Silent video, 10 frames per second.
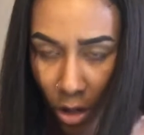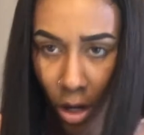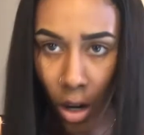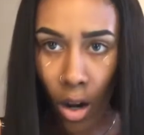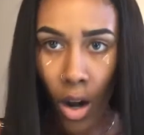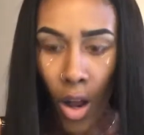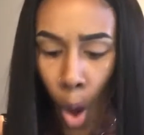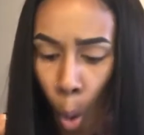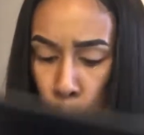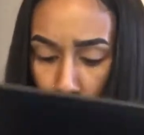her
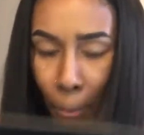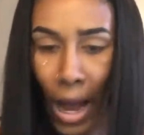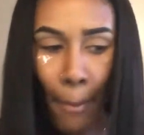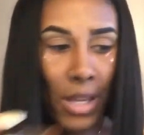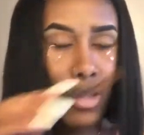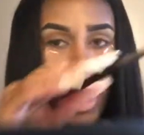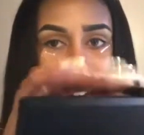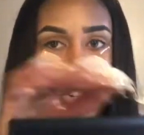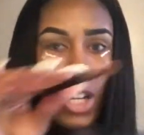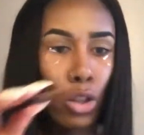by mistake.
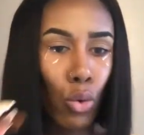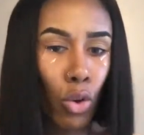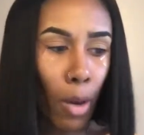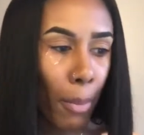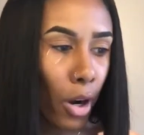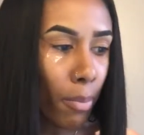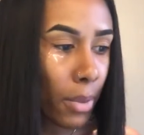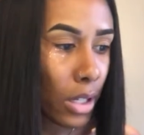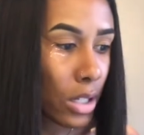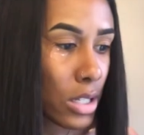She didn't do it on
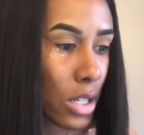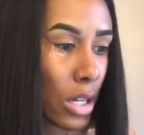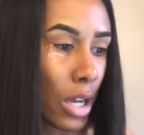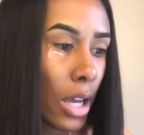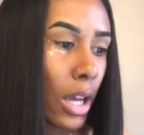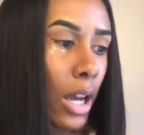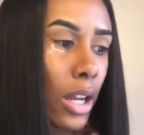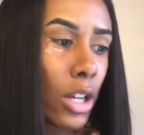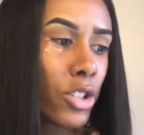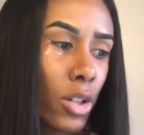purpose. And
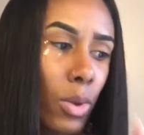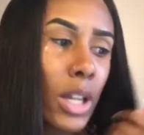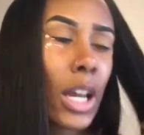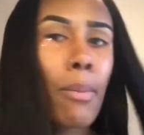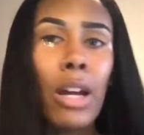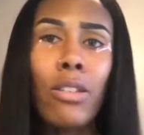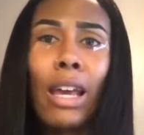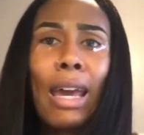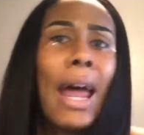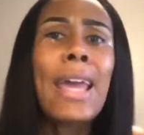then she wanna get mad. She's
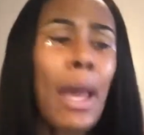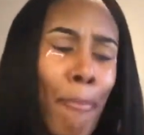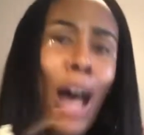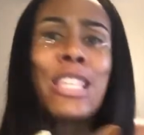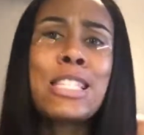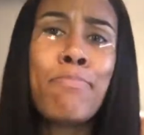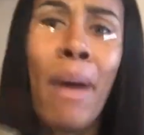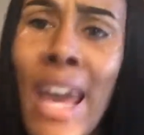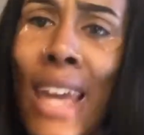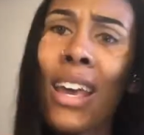like, can I get my
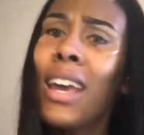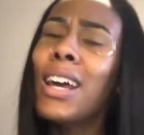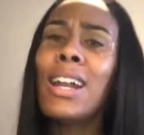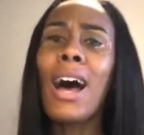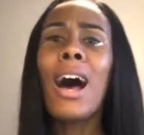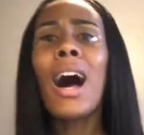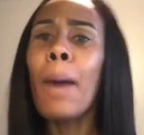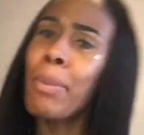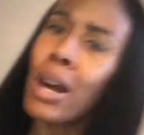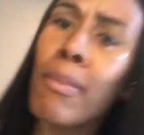space? And I
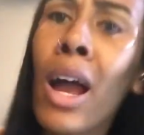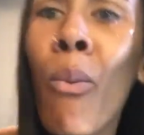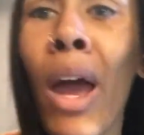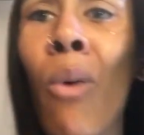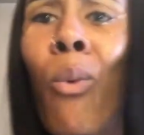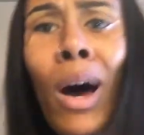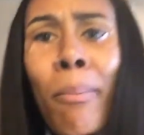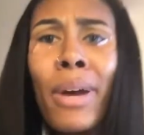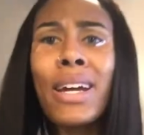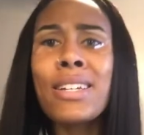hop in, I'm like, wait,
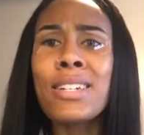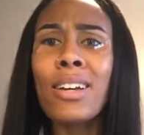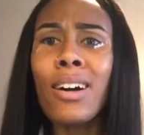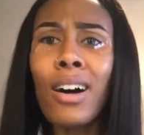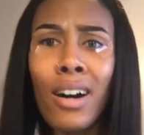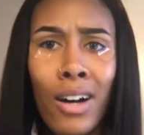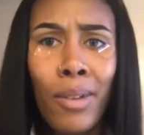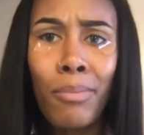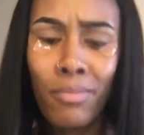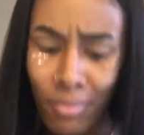what, bitch?
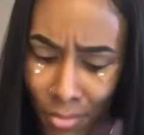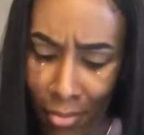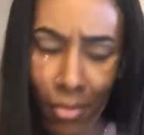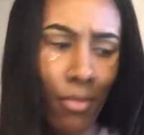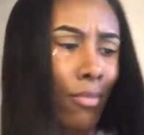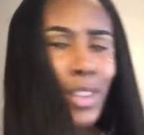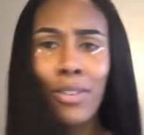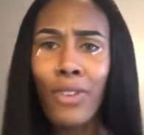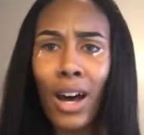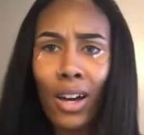
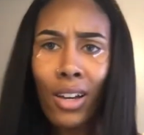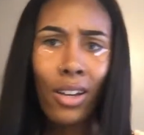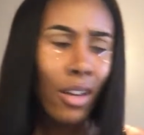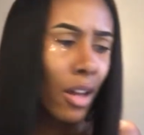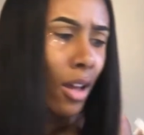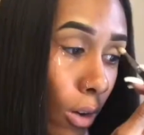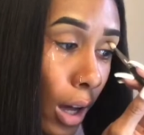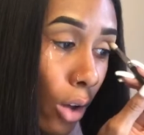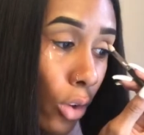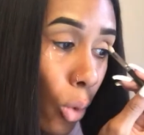The fuck? So
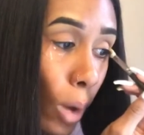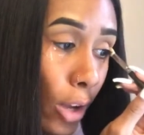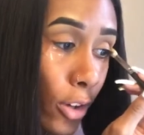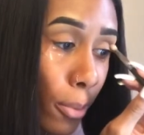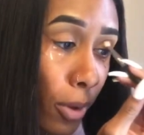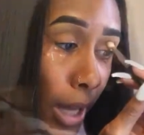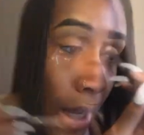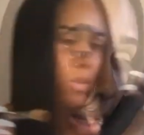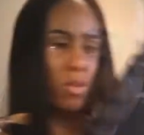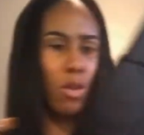I don't know why you complaining.